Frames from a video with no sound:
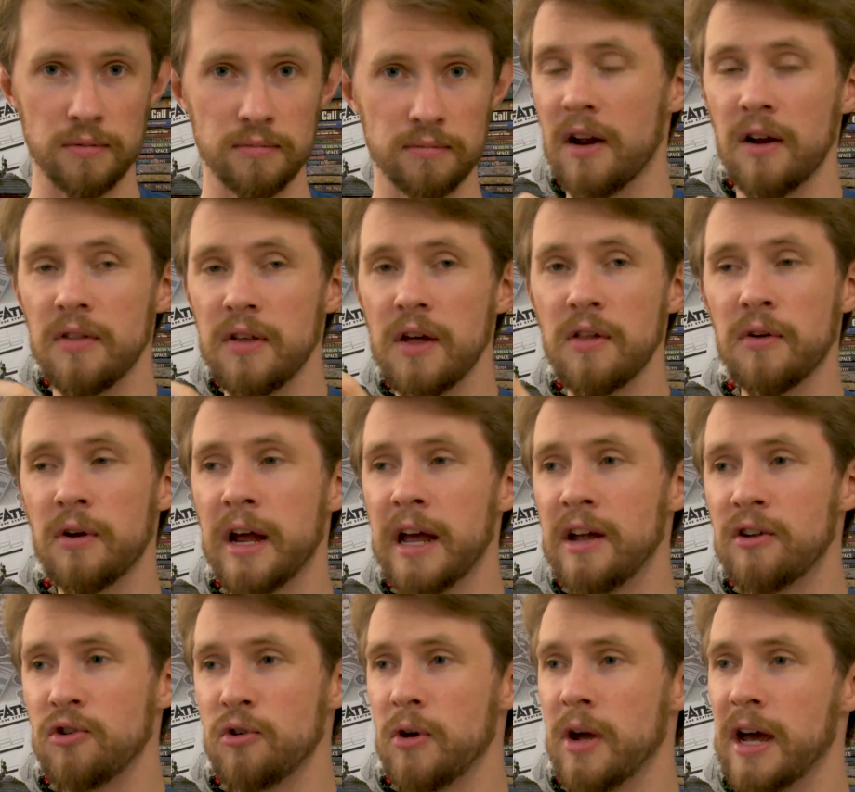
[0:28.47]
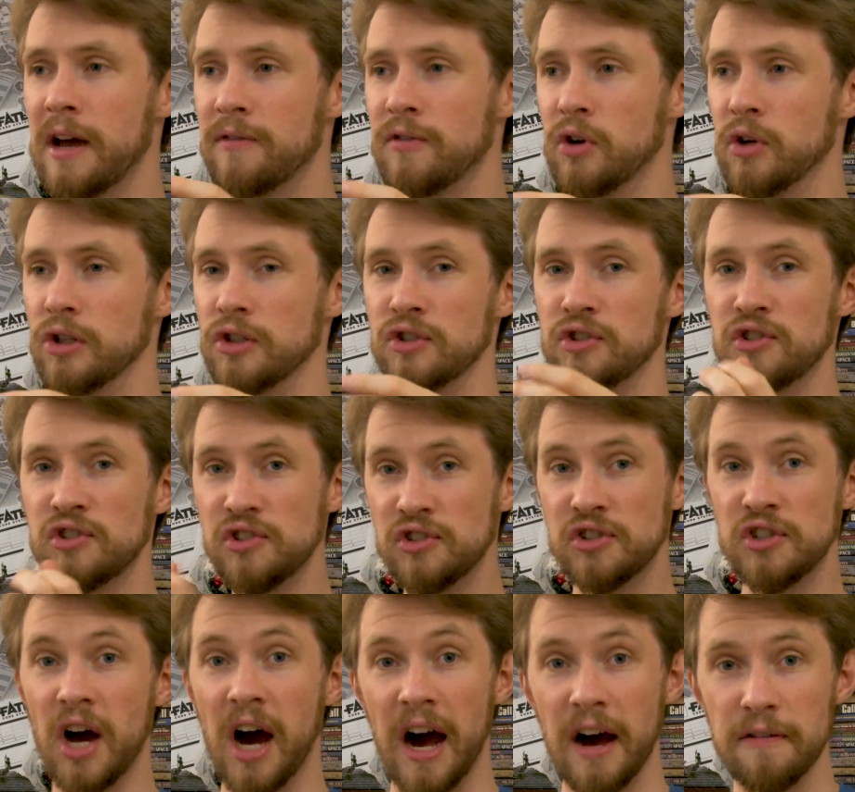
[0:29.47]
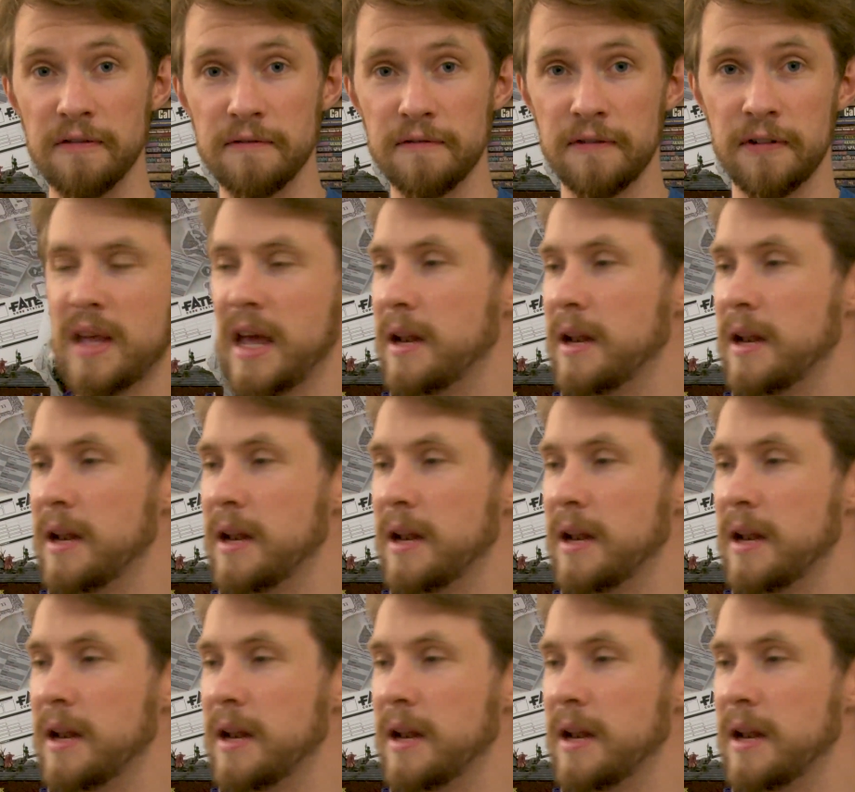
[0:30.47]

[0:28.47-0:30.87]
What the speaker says: And on the other hand, you have your stuff.